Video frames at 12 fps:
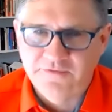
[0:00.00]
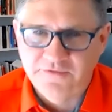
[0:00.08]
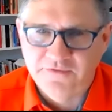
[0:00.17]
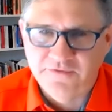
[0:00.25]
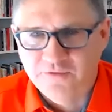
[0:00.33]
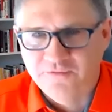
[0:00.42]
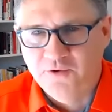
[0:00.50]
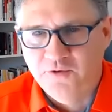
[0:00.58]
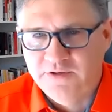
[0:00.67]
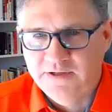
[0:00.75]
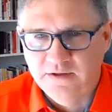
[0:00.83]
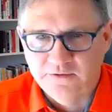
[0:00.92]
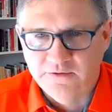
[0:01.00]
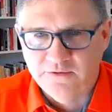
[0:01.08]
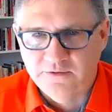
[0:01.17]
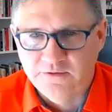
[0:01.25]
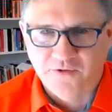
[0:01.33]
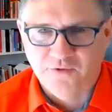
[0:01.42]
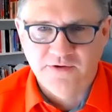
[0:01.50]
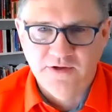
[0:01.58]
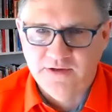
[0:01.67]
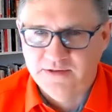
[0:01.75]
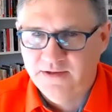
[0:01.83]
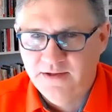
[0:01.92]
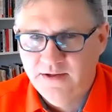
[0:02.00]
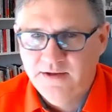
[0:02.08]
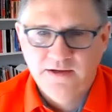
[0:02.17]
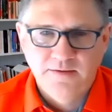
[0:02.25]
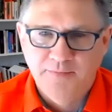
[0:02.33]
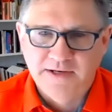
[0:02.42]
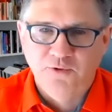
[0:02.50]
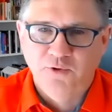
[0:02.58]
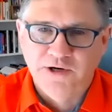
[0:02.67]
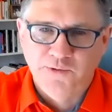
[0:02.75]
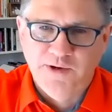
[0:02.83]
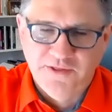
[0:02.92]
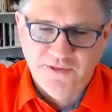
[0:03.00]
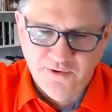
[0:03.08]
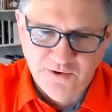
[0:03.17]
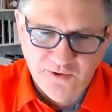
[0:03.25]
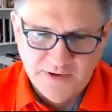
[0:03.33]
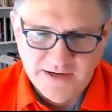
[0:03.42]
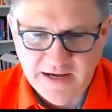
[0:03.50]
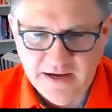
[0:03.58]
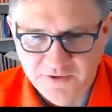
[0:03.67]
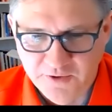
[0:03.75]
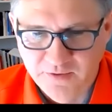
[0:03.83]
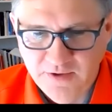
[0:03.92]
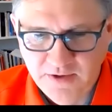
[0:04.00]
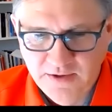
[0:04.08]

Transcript: for those of you who deal, or those of us who deal in Bitcoin or Ether or what have you,